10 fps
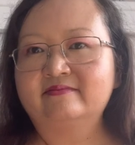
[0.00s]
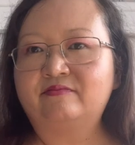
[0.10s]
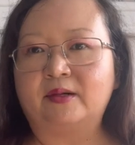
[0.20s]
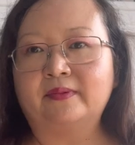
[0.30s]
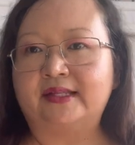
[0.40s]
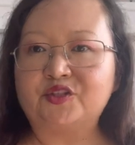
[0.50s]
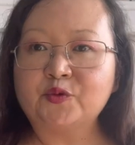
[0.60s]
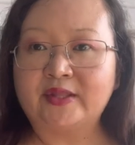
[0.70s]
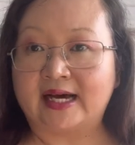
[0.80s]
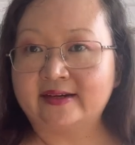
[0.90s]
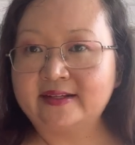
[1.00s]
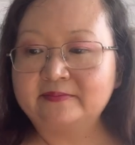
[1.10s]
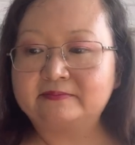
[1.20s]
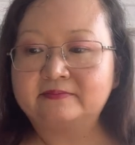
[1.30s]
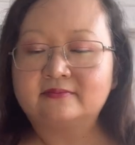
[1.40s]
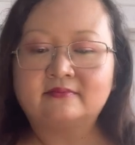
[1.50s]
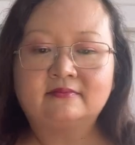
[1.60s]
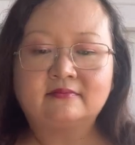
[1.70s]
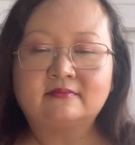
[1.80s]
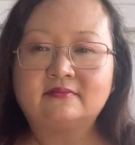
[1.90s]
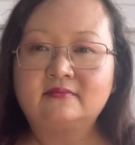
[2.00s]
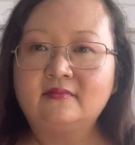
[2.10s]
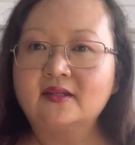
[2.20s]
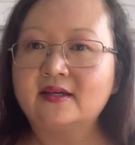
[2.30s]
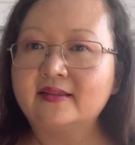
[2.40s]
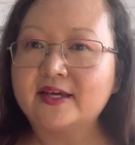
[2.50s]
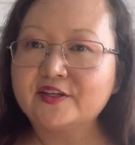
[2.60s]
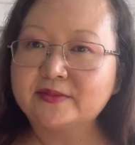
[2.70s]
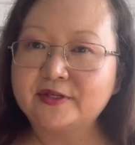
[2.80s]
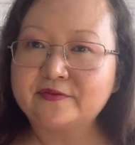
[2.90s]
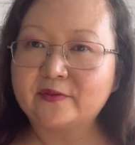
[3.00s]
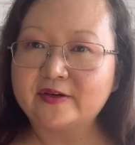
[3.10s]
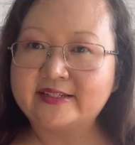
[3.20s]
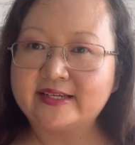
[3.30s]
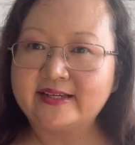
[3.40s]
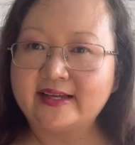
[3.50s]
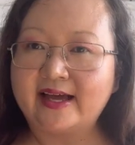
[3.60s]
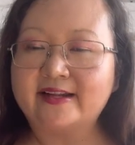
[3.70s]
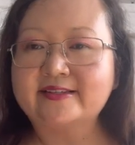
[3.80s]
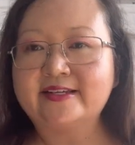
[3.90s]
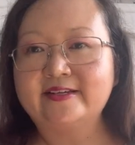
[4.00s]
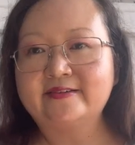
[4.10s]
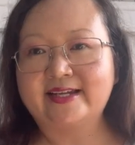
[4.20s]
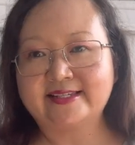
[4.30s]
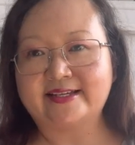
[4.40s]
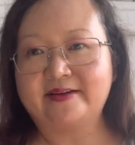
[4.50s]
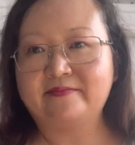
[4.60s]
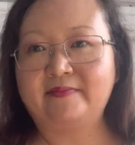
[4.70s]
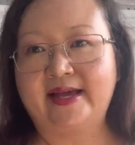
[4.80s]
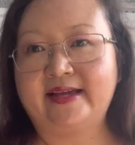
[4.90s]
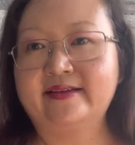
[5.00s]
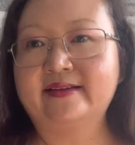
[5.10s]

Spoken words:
probably do without it. Thank you so much for watching, and I'll see you next time. Bye!